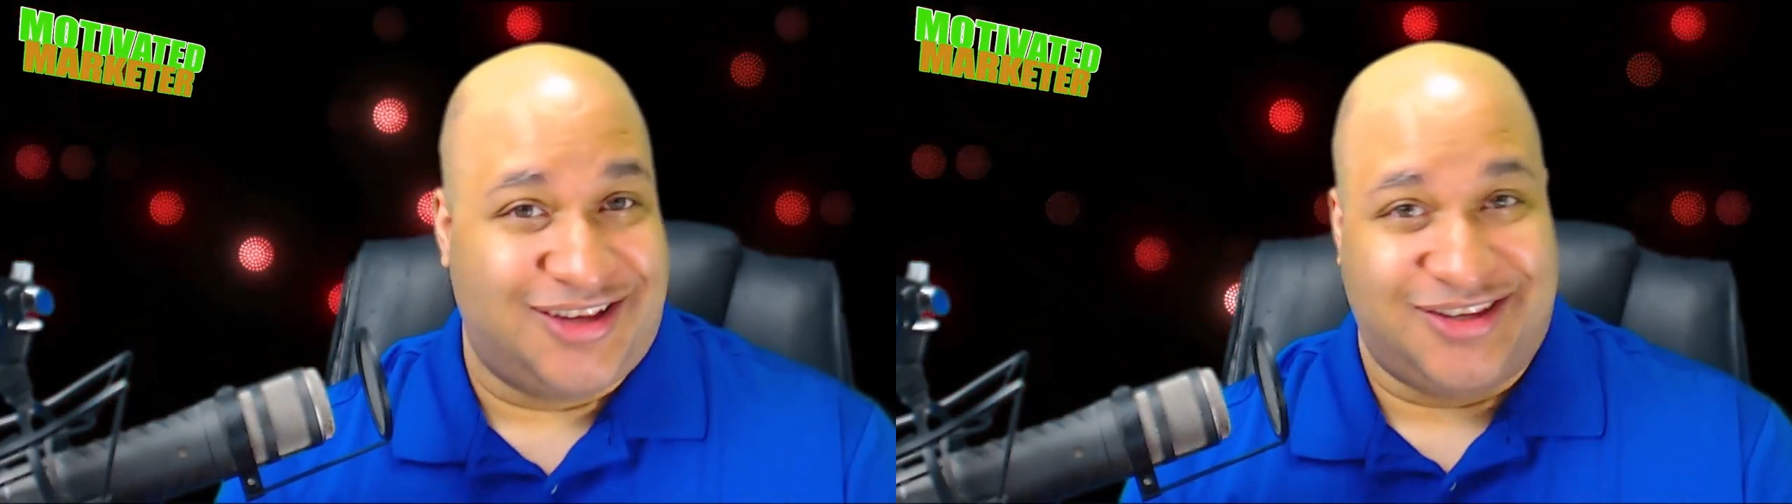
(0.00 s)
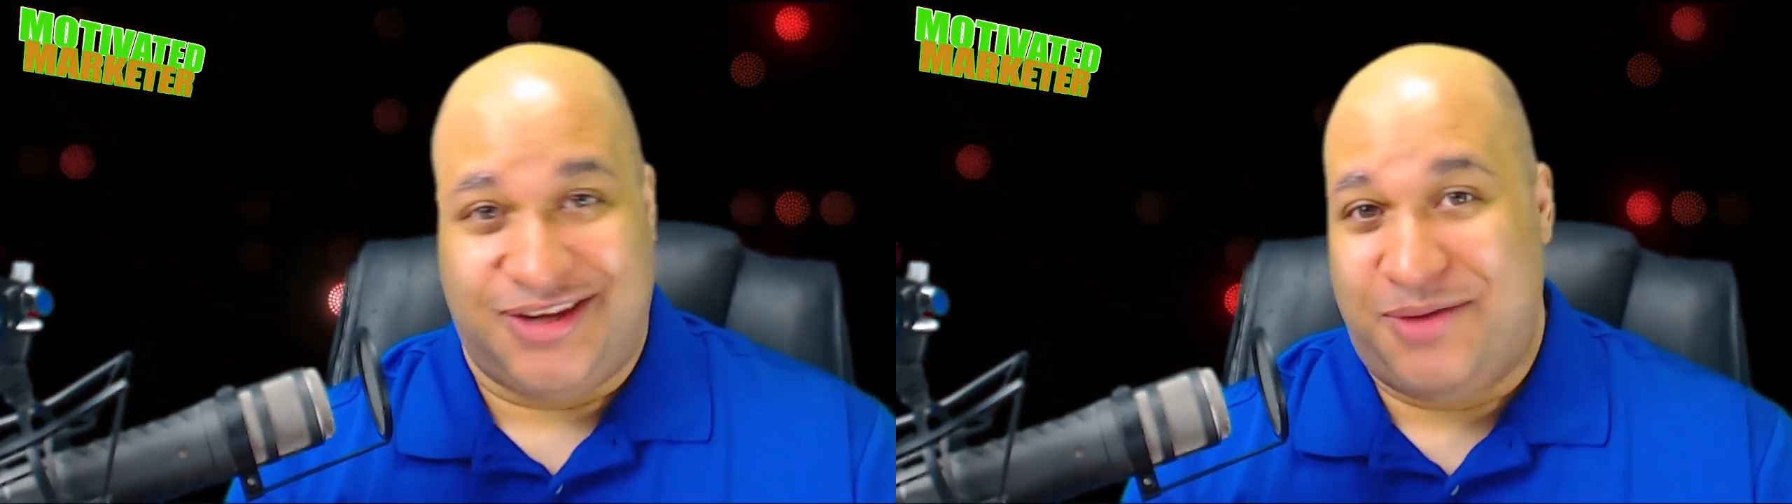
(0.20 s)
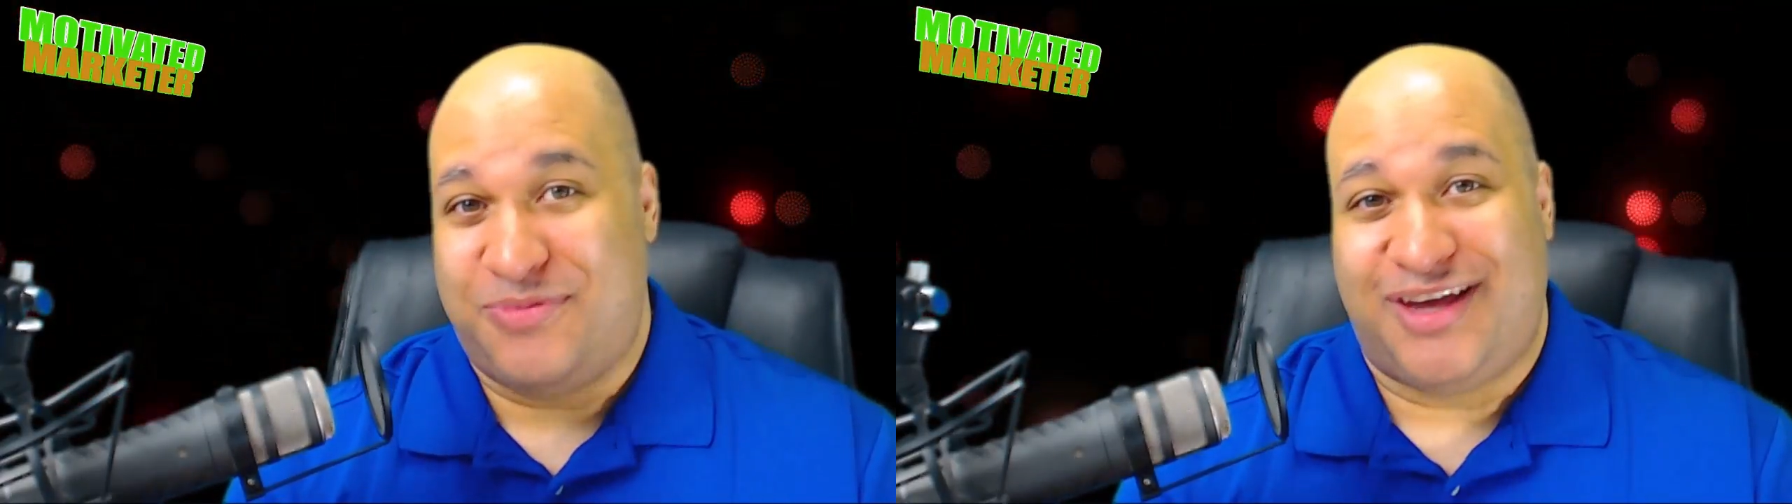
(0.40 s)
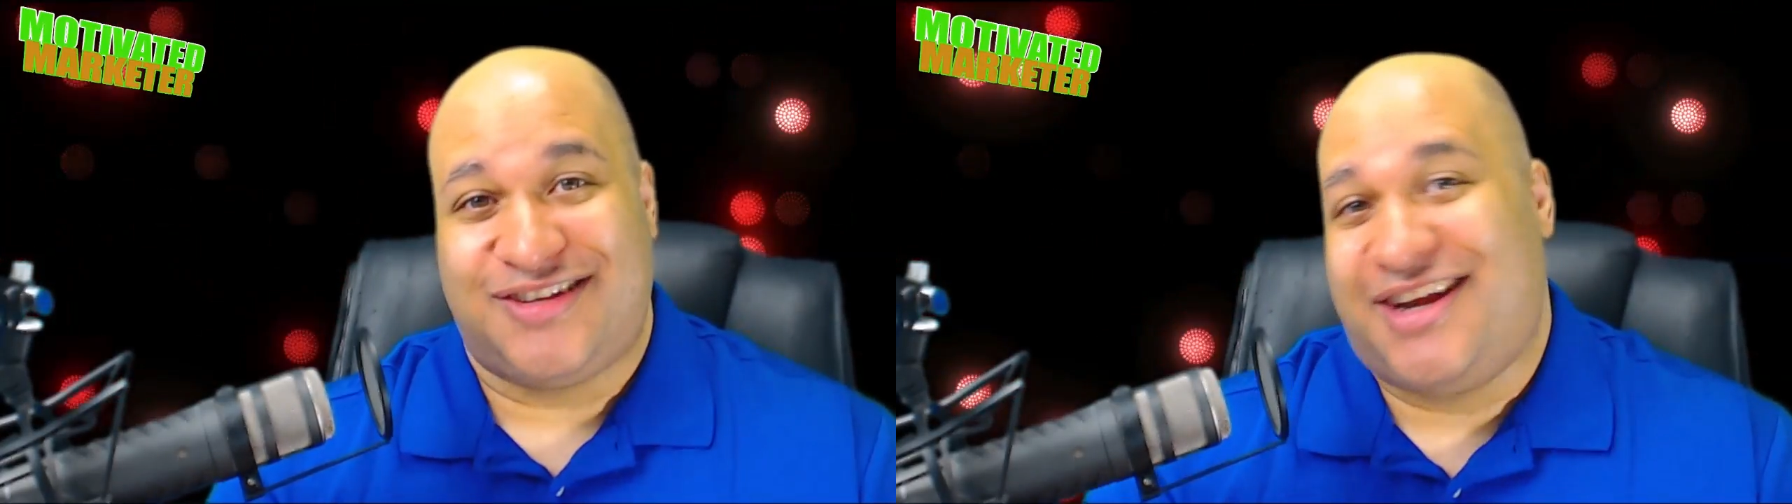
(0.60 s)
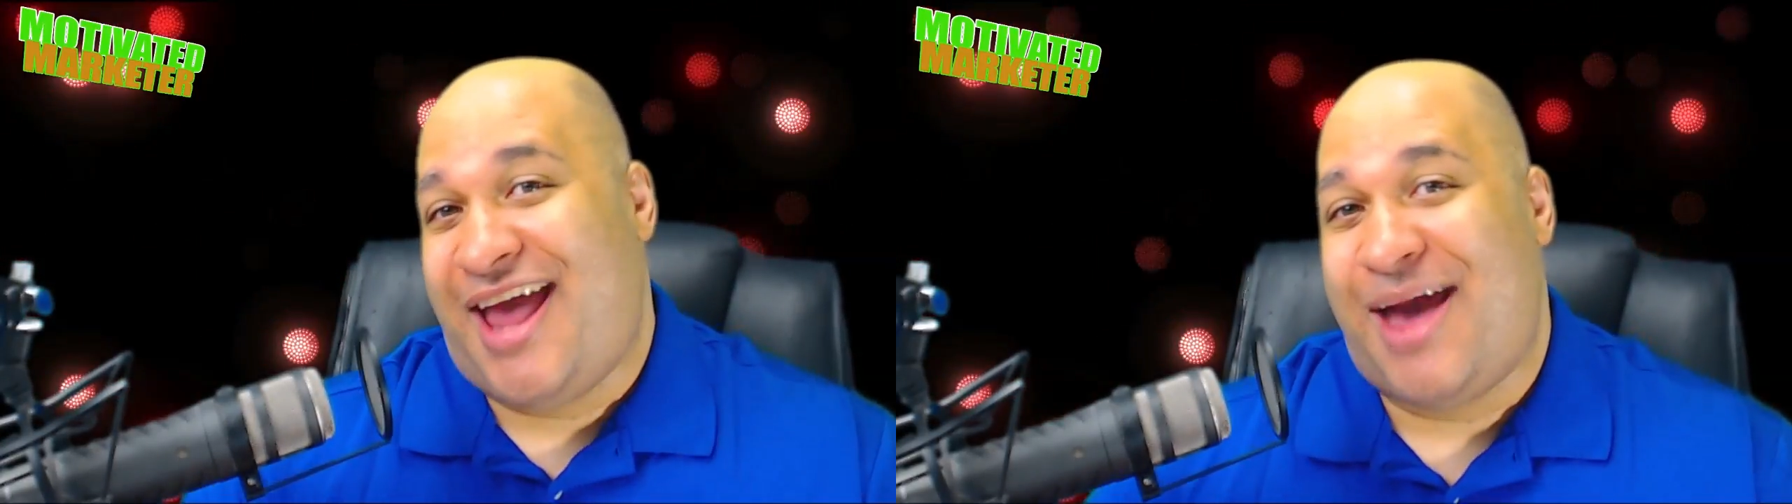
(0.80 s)
Same
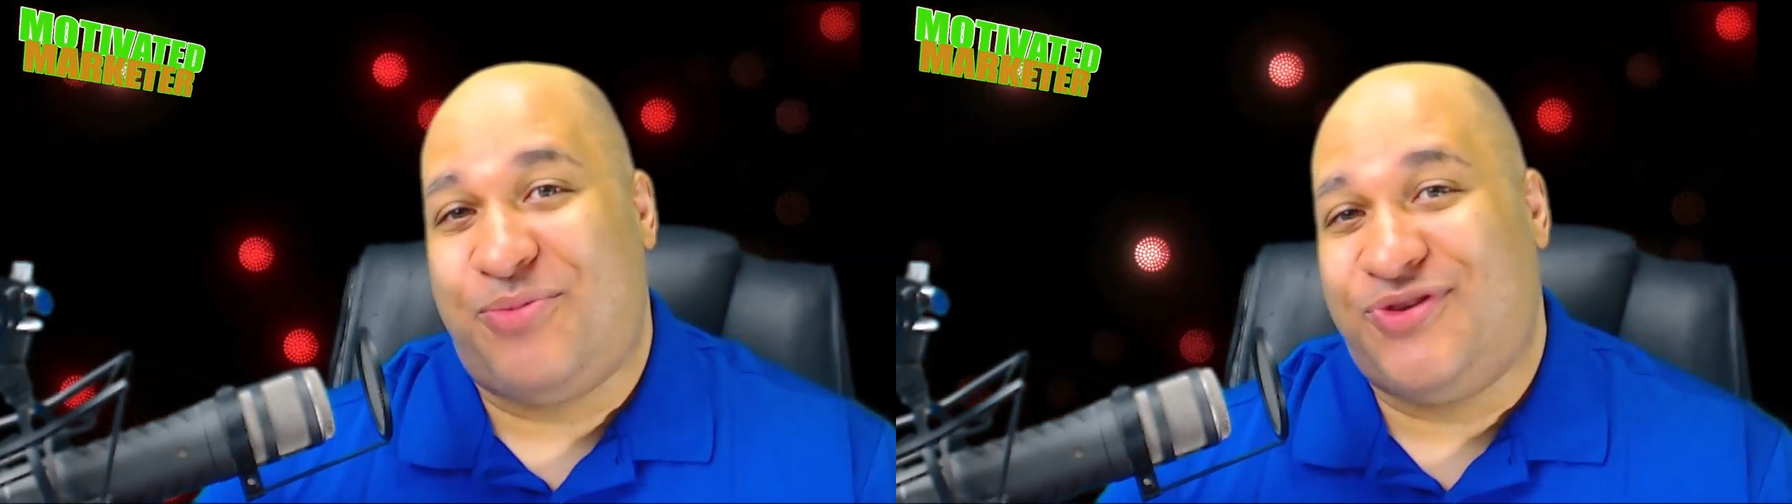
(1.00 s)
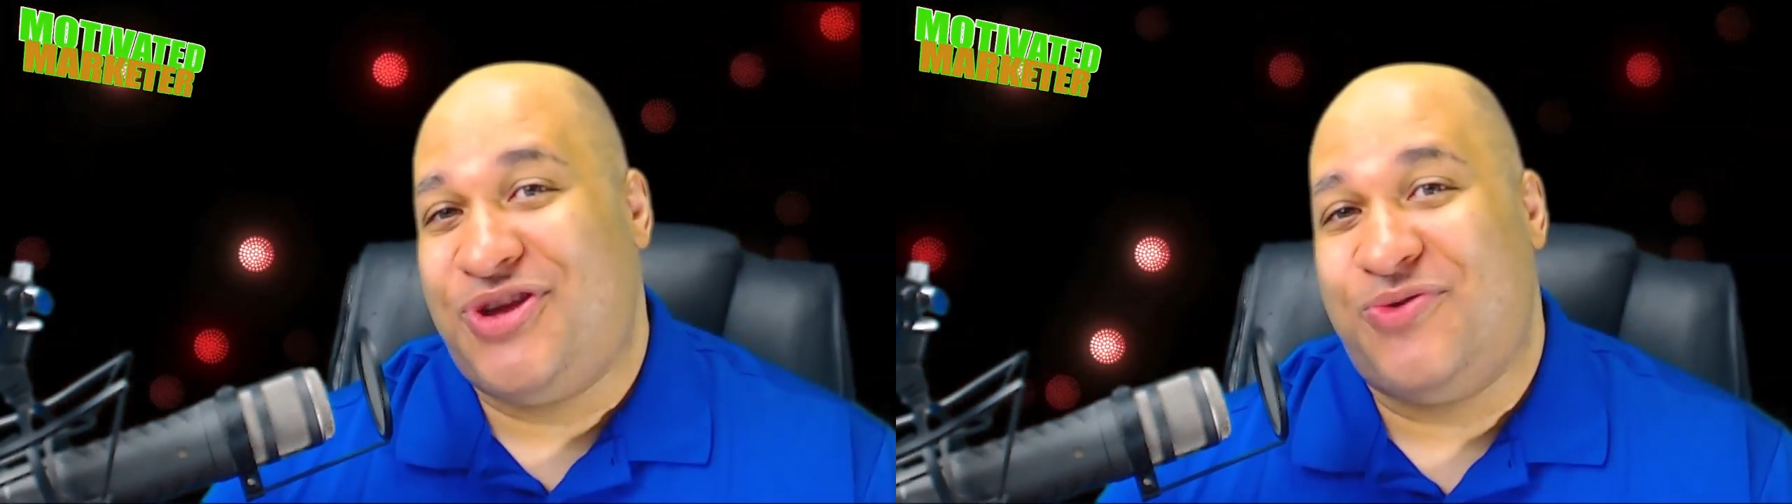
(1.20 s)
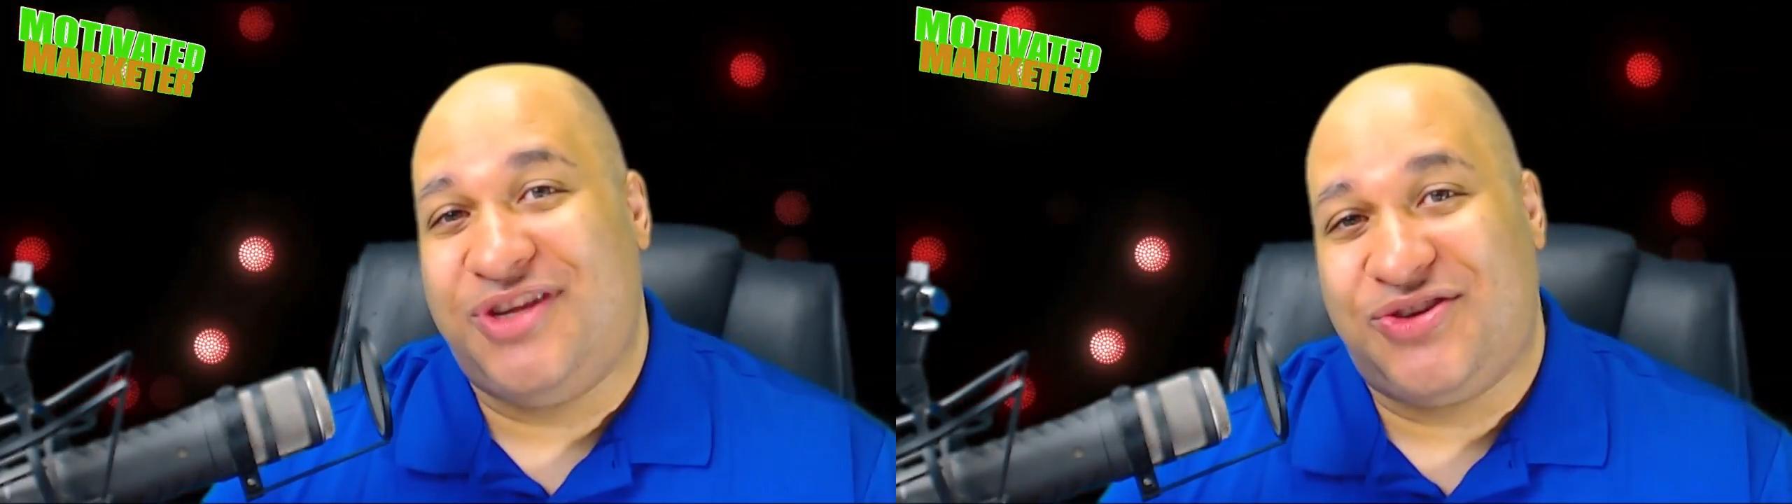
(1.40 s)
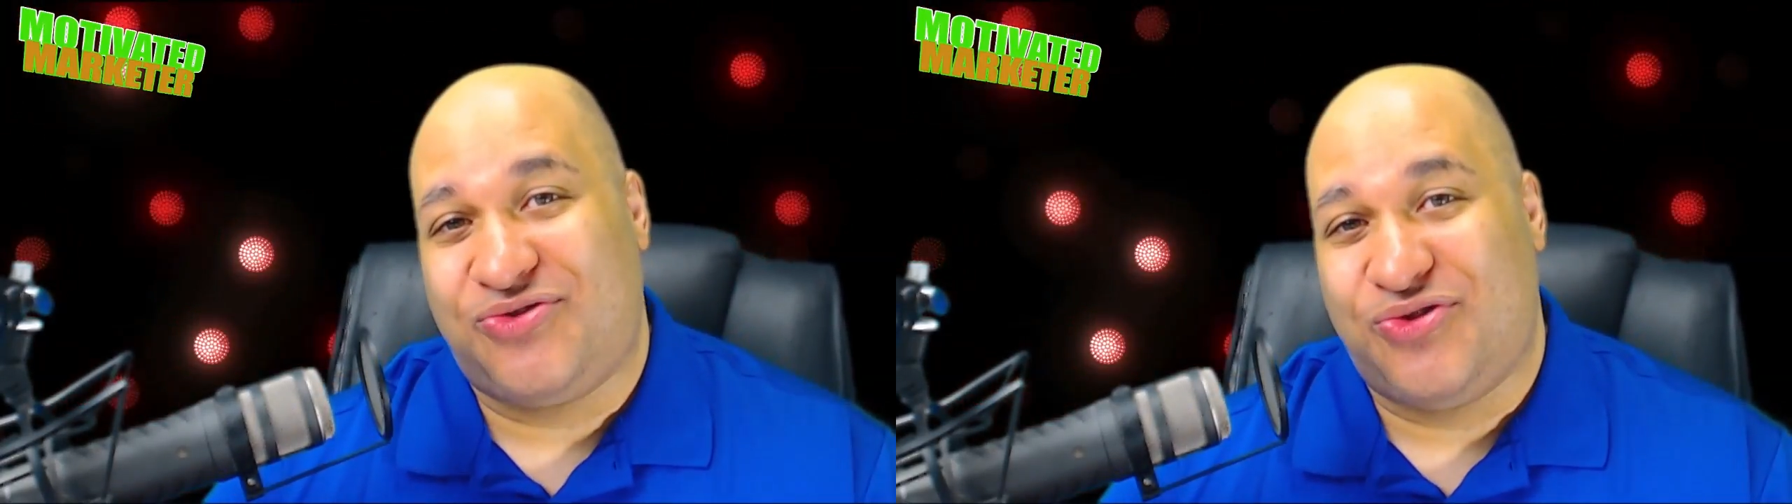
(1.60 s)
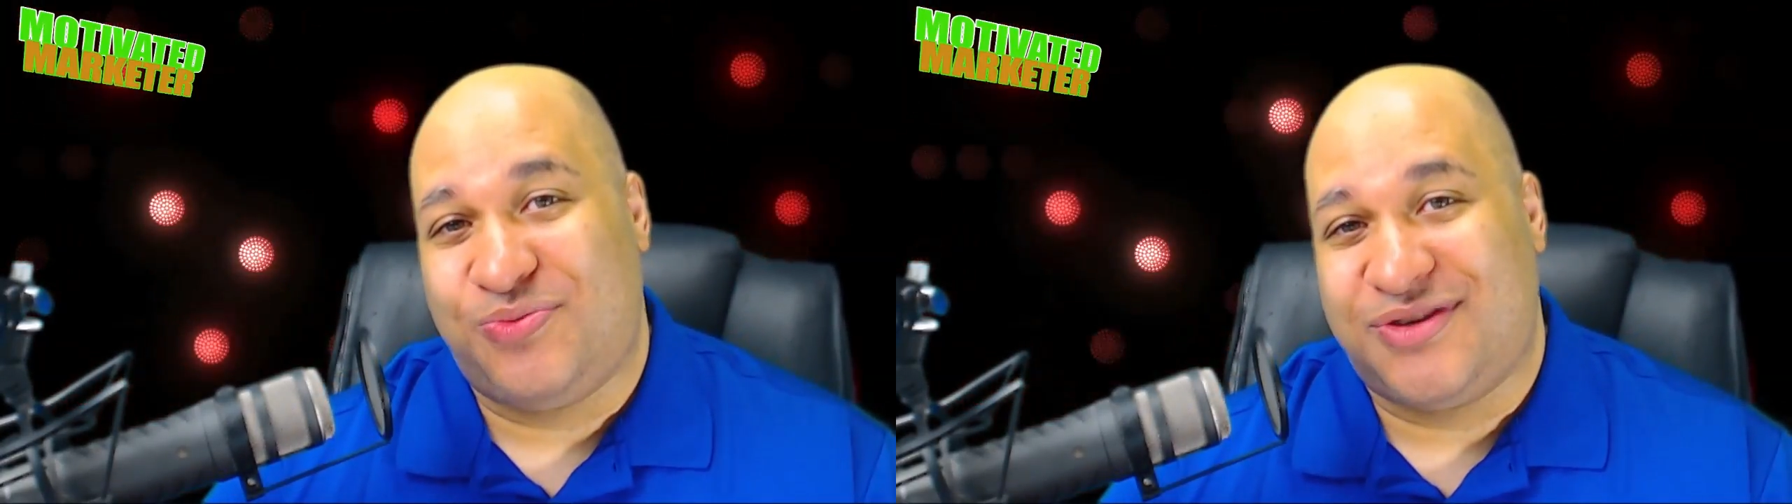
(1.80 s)
thing's going to happen to you in these
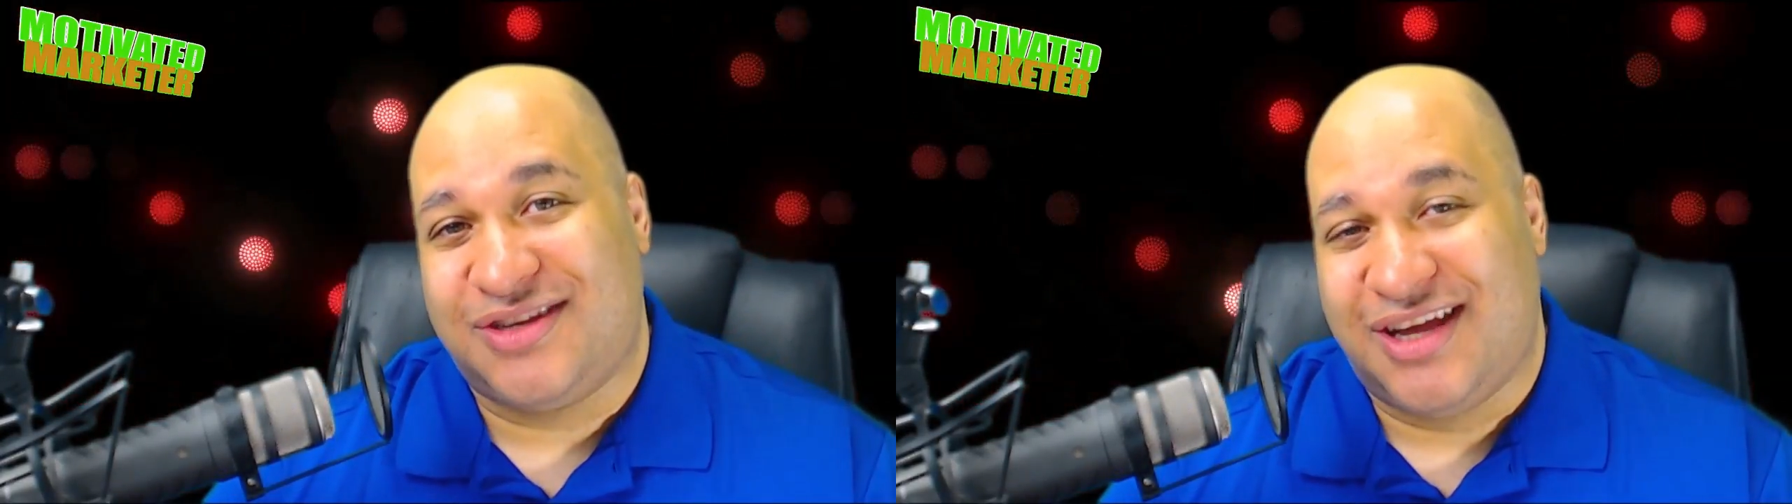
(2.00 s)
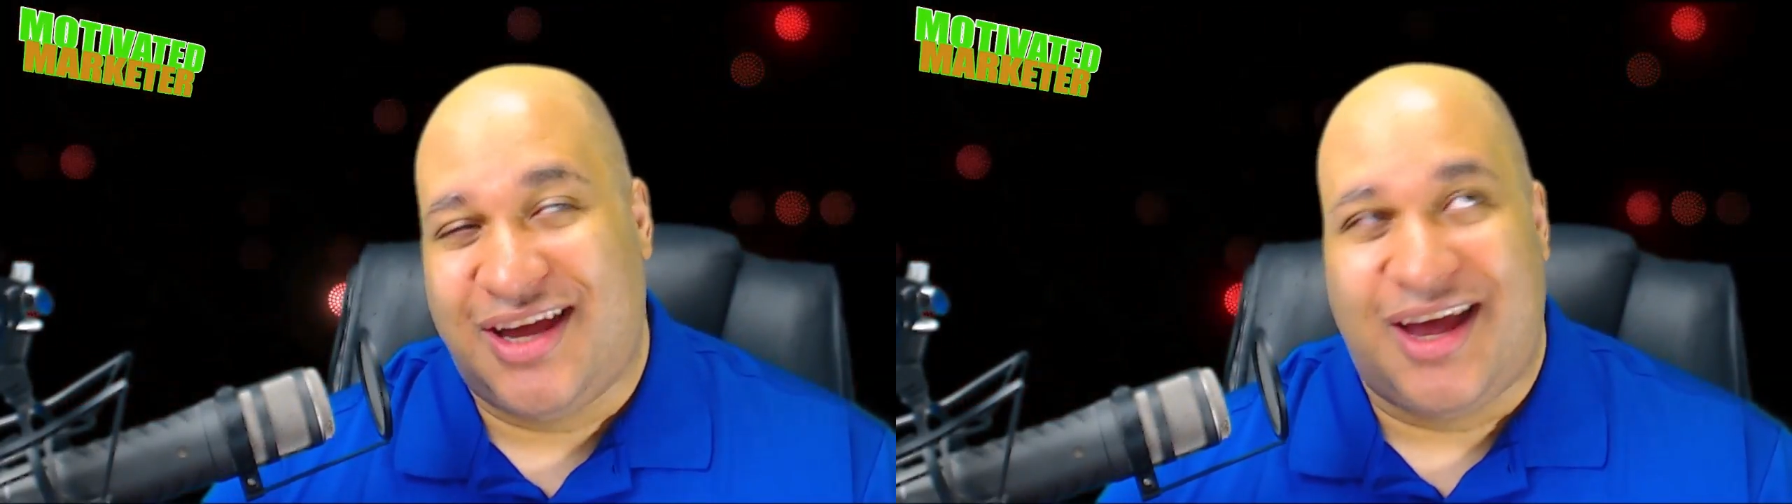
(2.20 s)
groups.